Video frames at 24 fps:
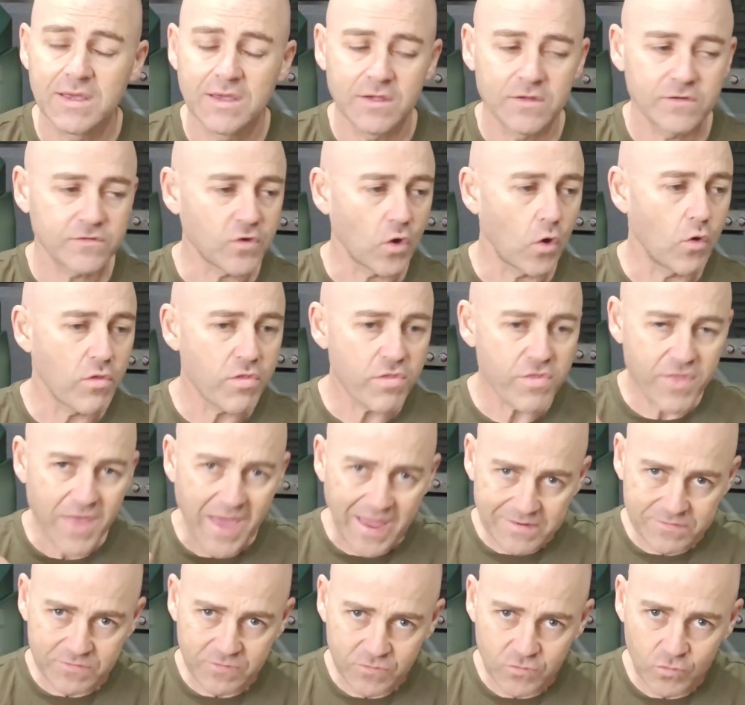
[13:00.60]
So
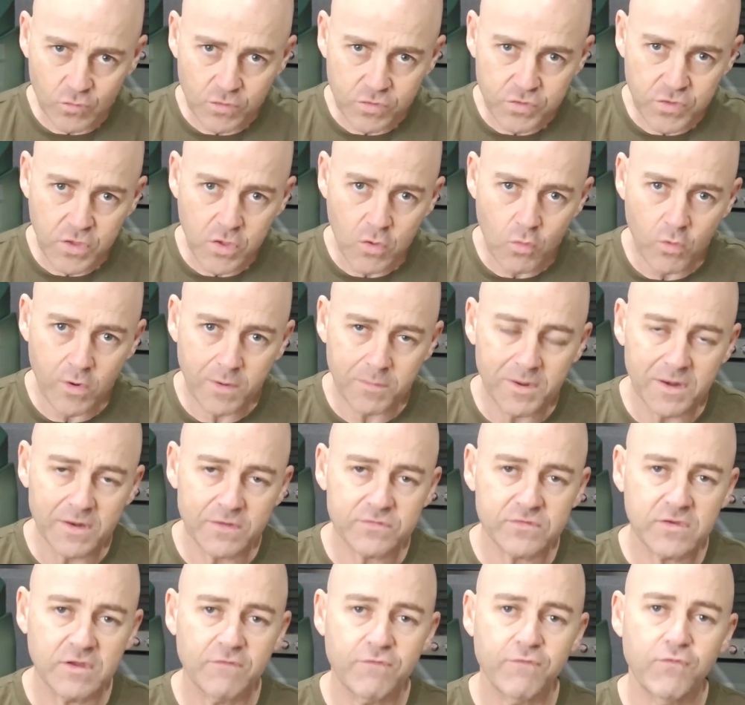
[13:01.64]
that's the sort of thing you want to be
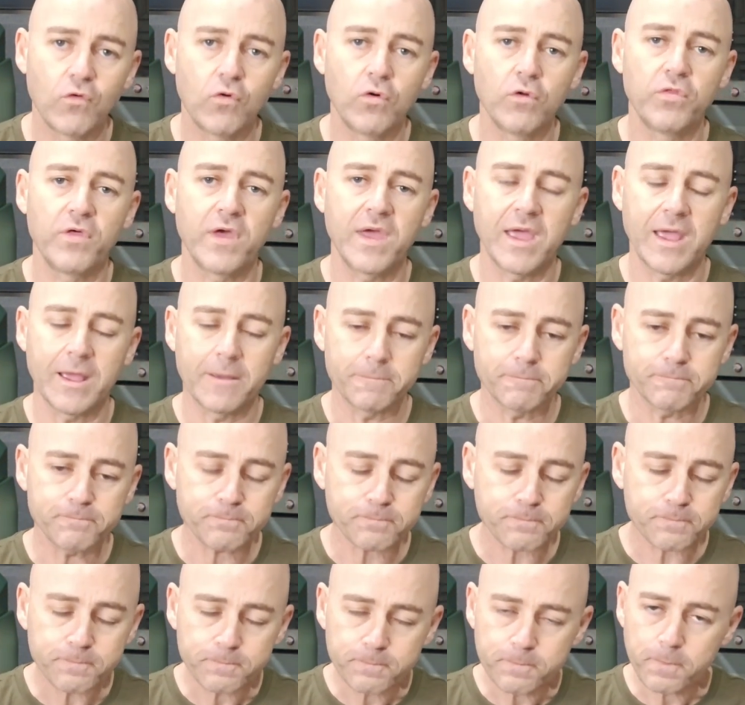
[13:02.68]
listening for there.
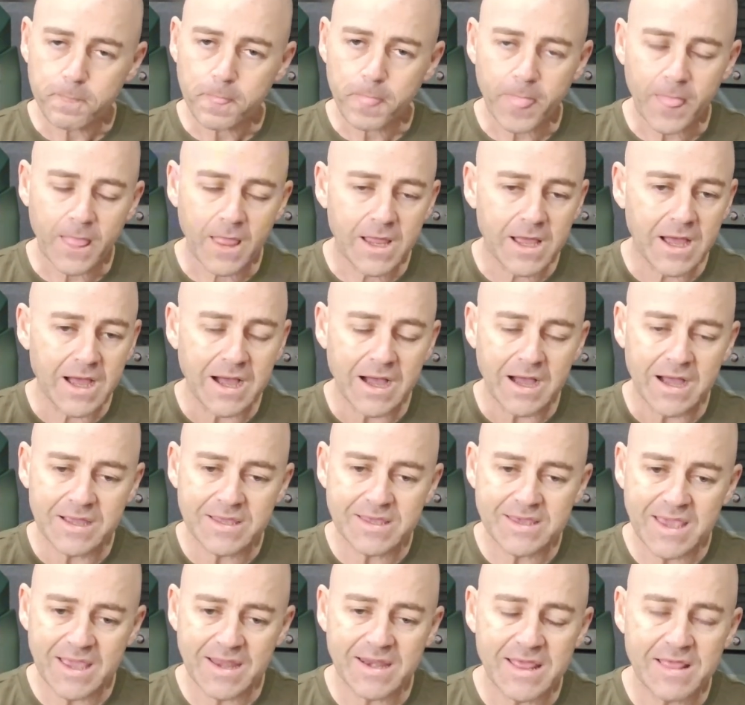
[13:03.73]

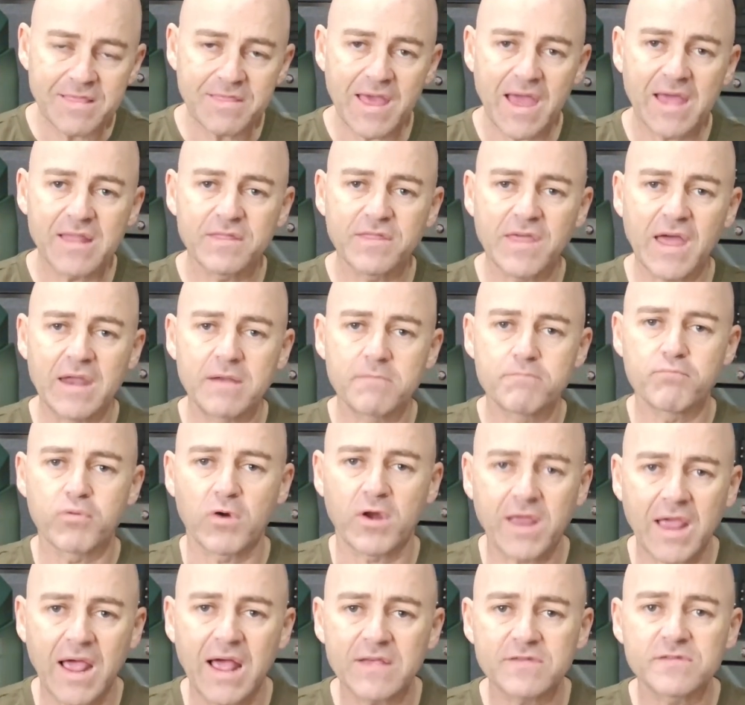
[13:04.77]
Getting that
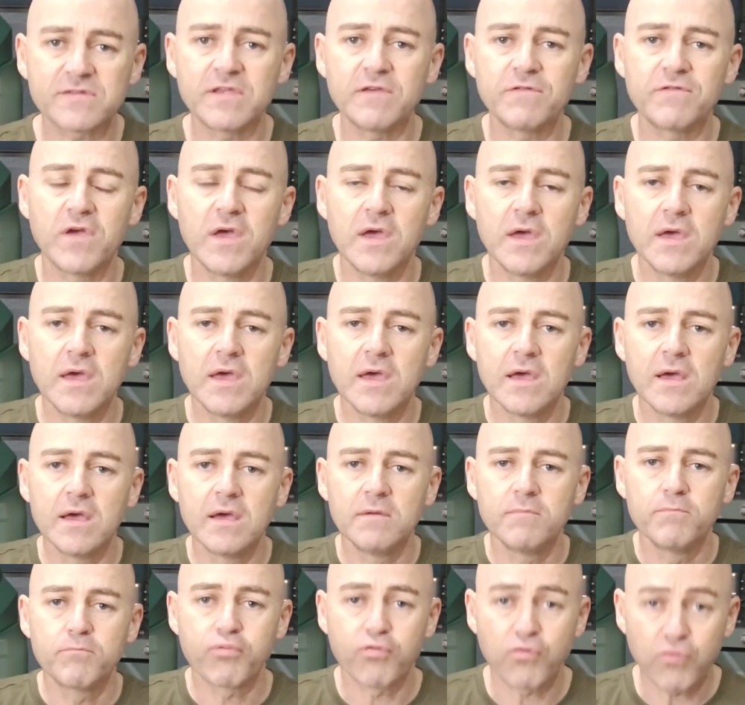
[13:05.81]
percussive
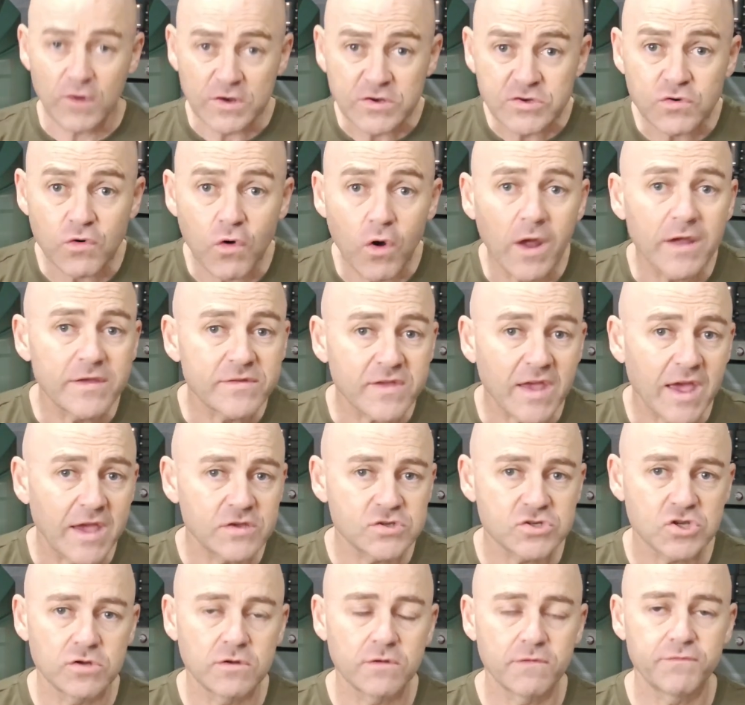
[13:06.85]

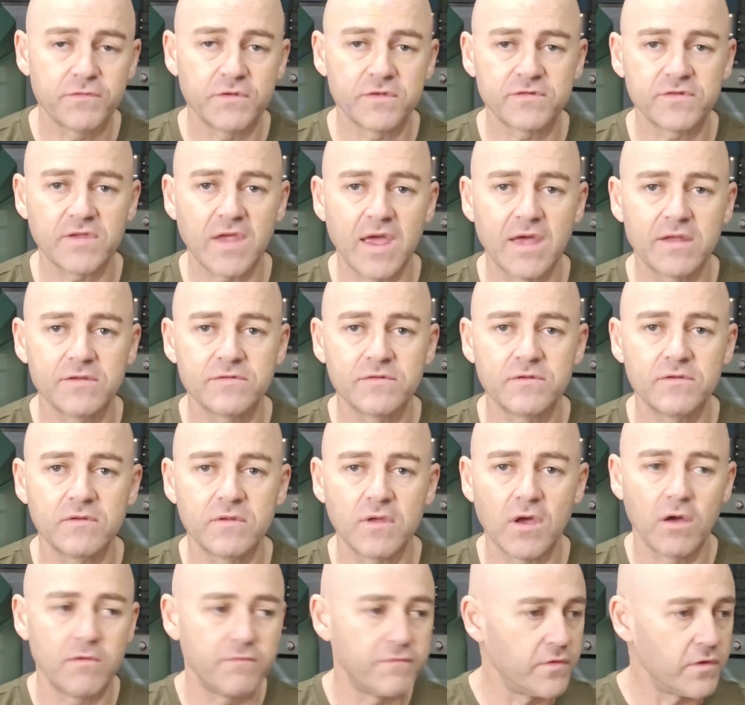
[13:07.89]
pressurization of the sounds
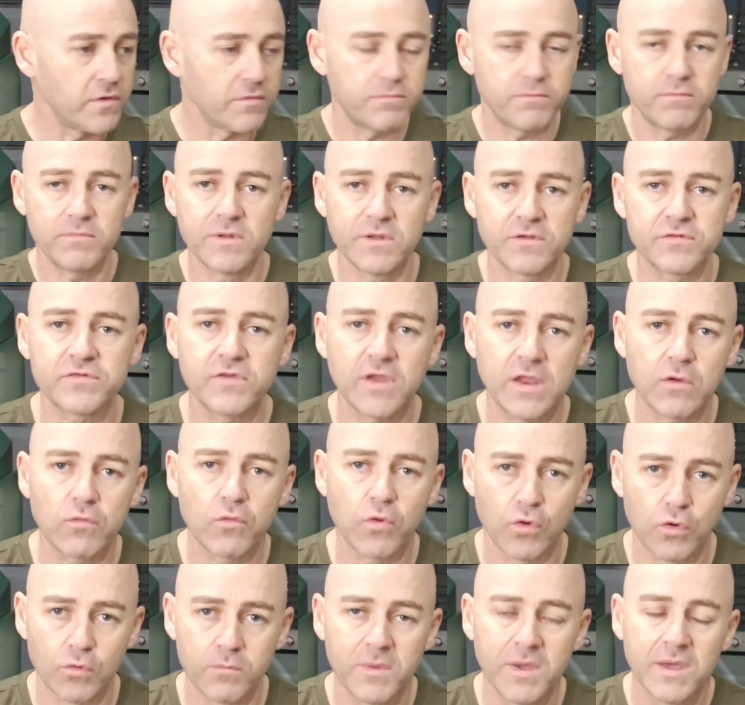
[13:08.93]
of the listening
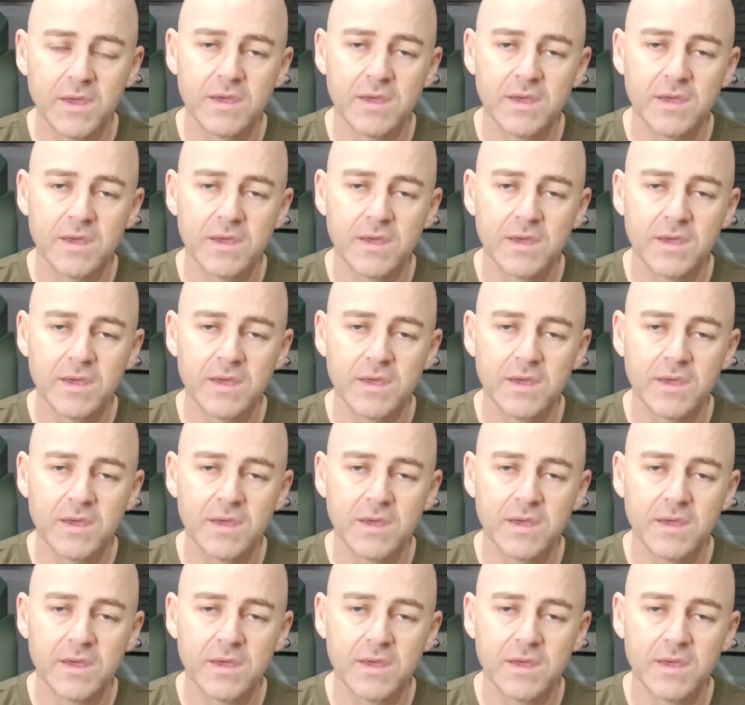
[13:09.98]
room.